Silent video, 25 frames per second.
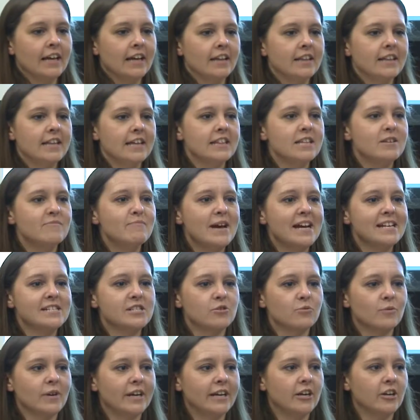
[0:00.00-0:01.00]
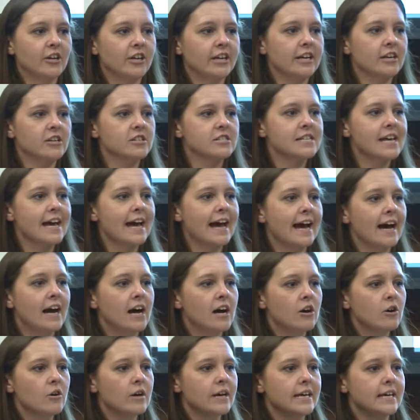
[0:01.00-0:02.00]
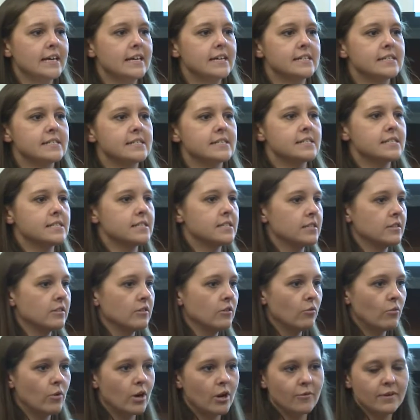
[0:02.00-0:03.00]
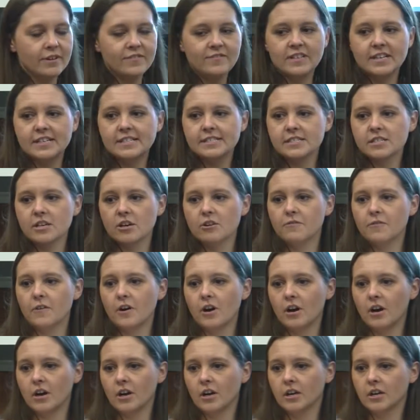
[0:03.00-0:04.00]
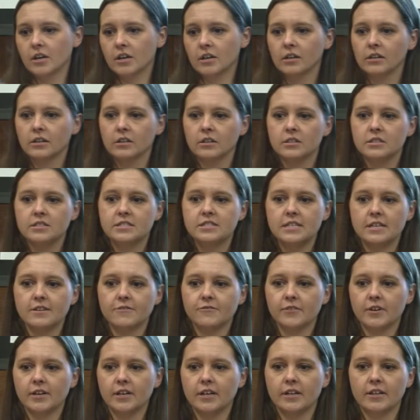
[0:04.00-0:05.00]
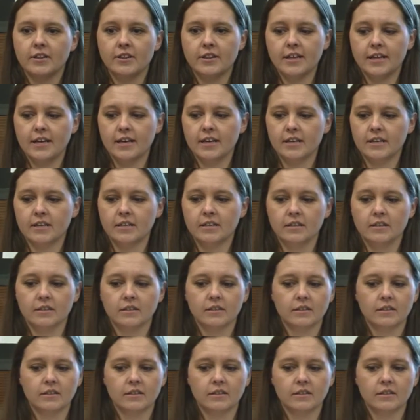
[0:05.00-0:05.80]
than the basal reader years? How is what we've done so far different than